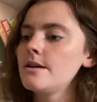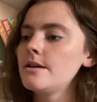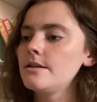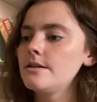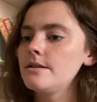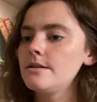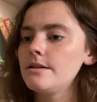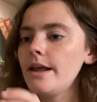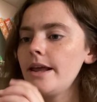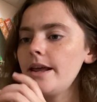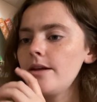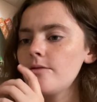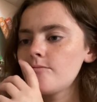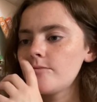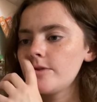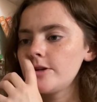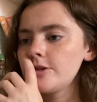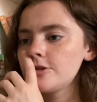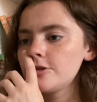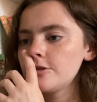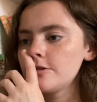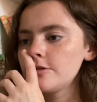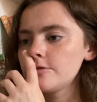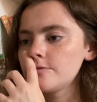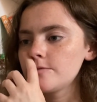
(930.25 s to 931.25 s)
Nate
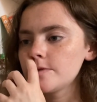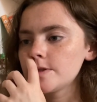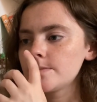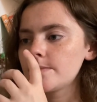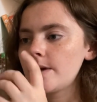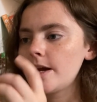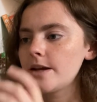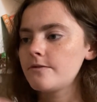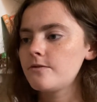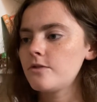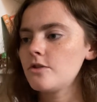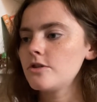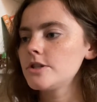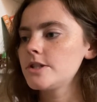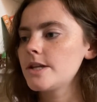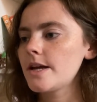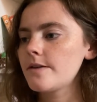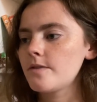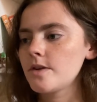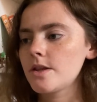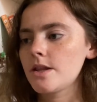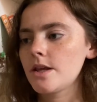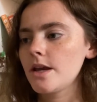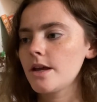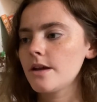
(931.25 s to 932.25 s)
Richards was my first
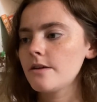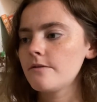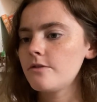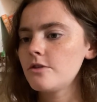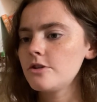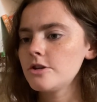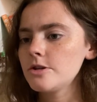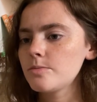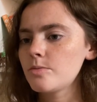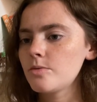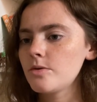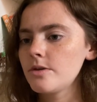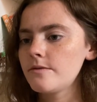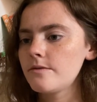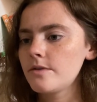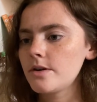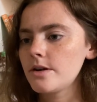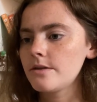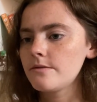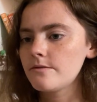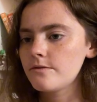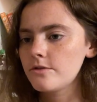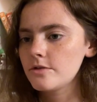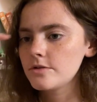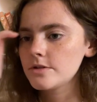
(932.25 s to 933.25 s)
everything. First
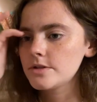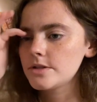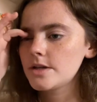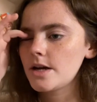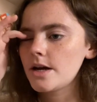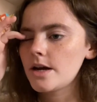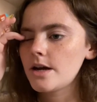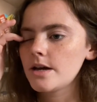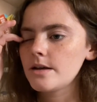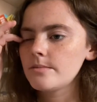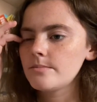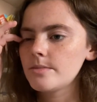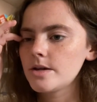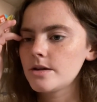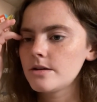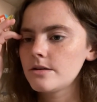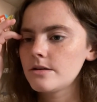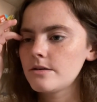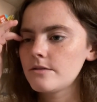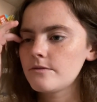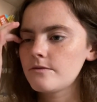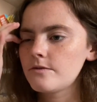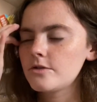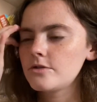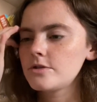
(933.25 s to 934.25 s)
boyfriend, first time,
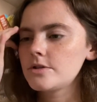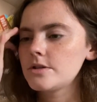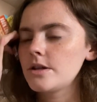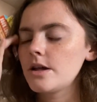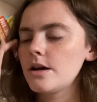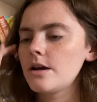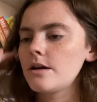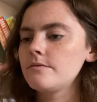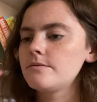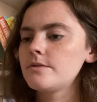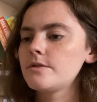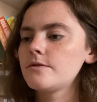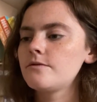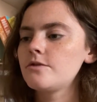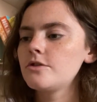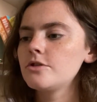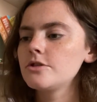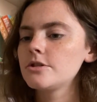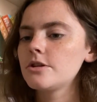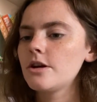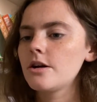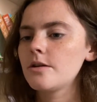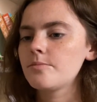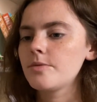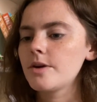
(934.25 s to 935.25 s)
first love, first
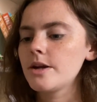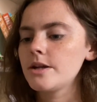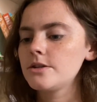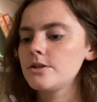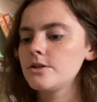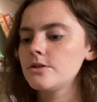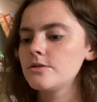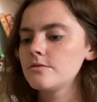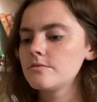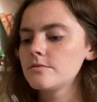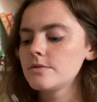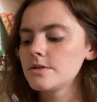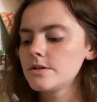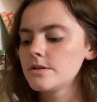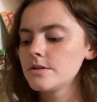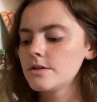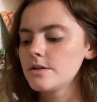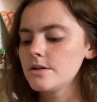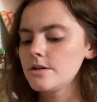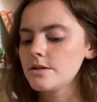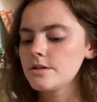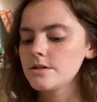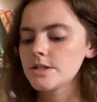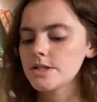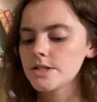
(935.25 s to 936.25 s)
heartbreak too.
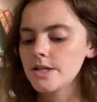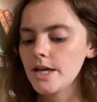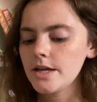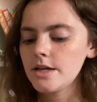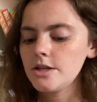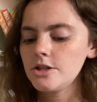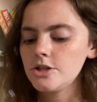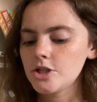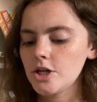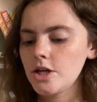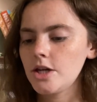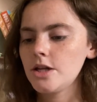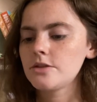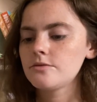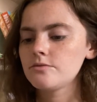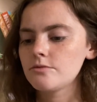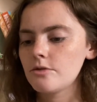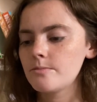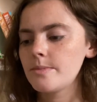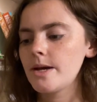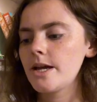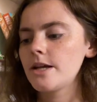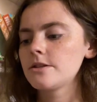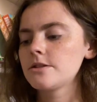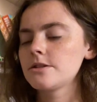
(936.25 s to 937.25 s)
Second chance
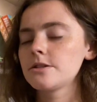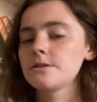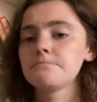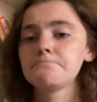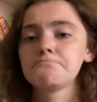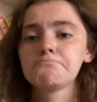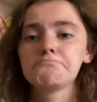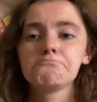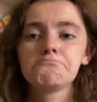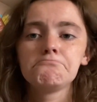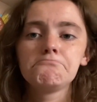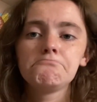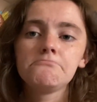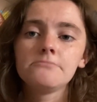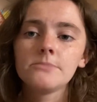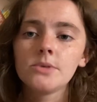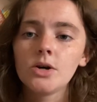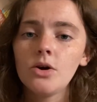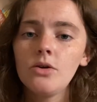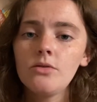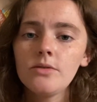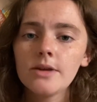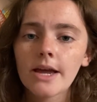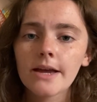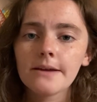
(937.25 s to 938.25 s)
romance.
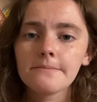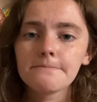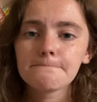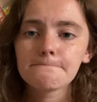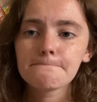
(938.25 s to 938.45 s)
Okay.